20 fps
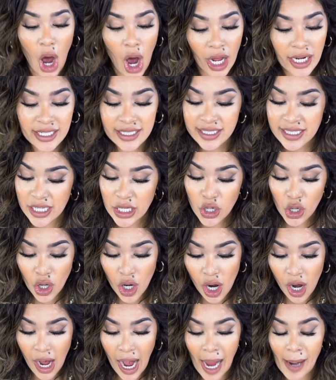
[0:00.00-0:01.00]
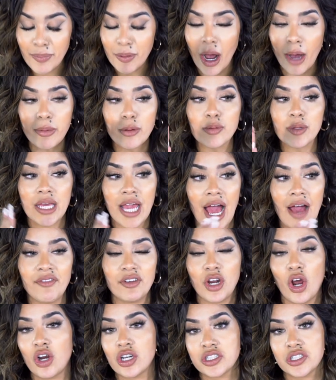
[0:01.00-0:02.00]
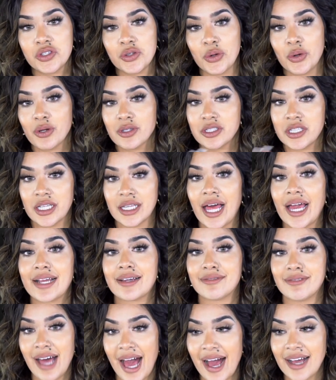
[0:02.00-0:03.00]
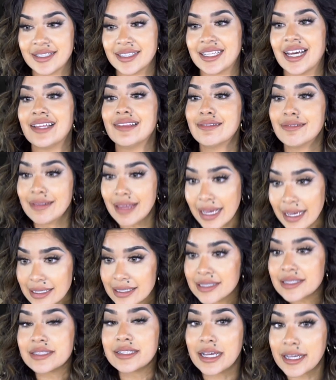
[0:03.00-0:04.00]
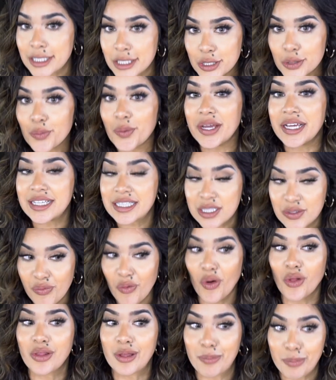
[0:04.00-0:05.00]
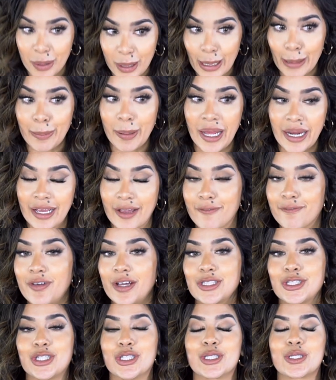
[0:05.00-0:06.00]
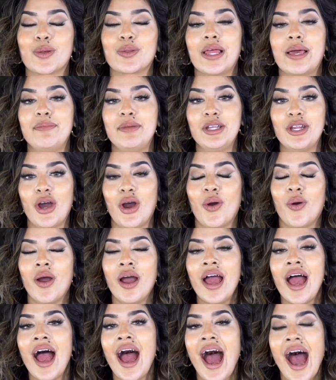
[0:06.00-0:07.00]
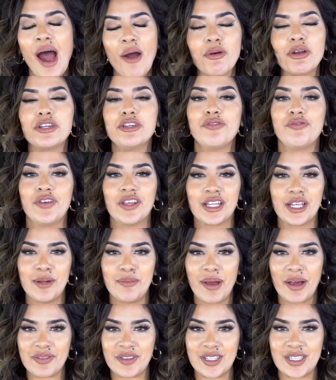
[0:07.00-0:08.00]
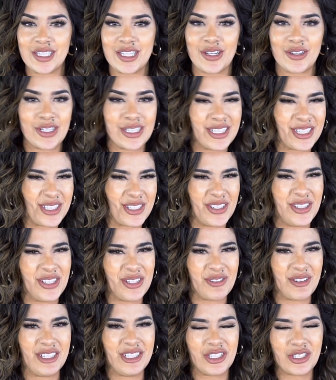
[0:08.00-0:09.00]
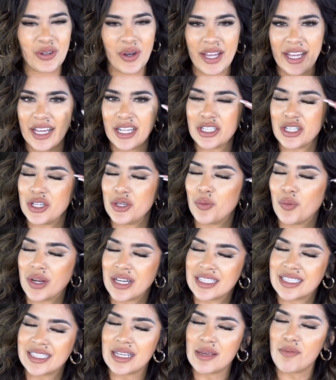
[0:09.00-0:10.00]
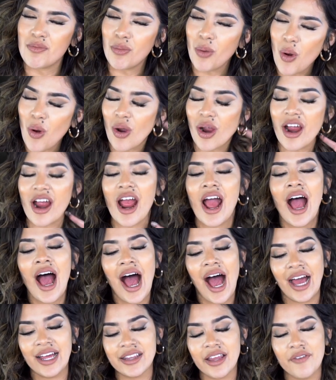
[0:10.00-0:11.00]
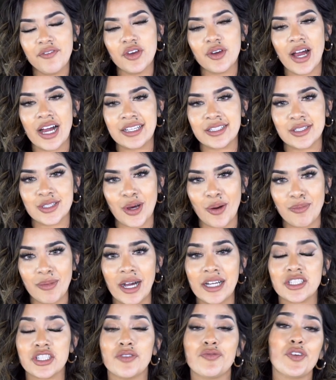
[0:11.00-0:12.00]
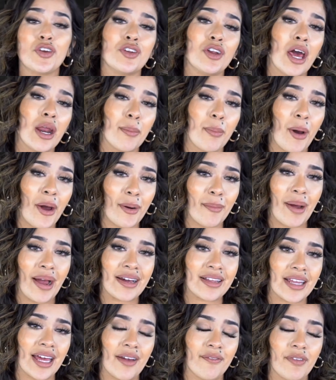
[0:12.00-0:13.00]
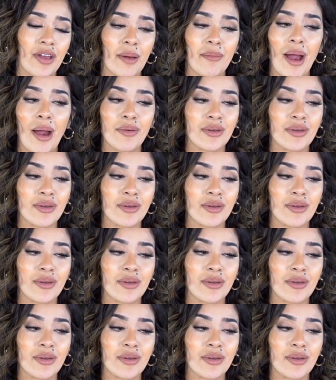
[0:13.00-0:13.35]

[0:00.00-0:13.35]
honestly, girl, I probably have an arsenal to like last at least 6 weeks full of pretty petty confessions. So let me know, how are you feeling about this series? Do you enjoy it? Do you want to see more? I love you guys so much. If you're not a part of my glam fam, I